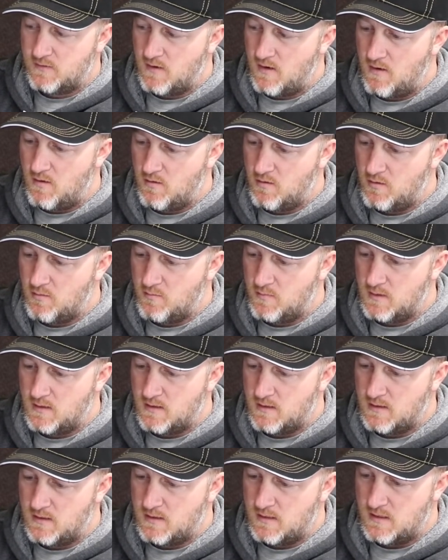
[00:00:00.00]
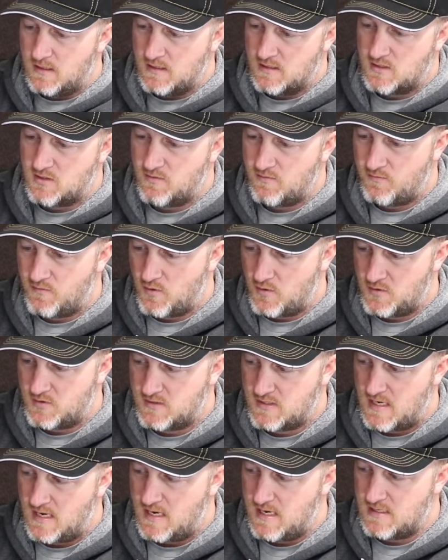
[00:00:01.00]
column is full
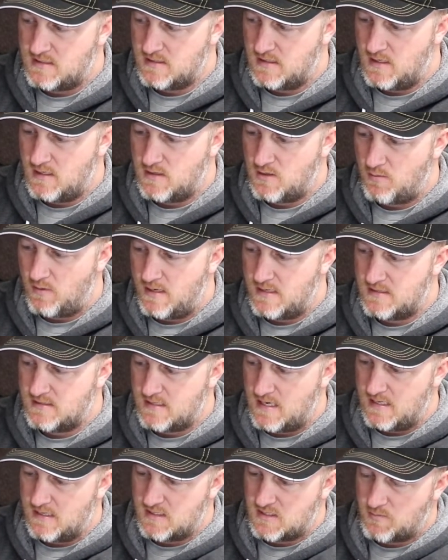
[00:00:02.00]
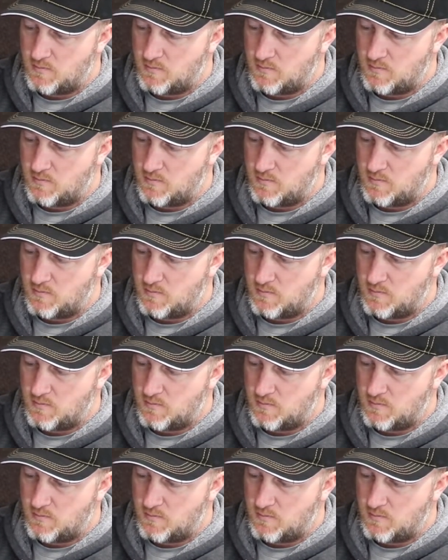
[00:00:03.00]
size and then the right side is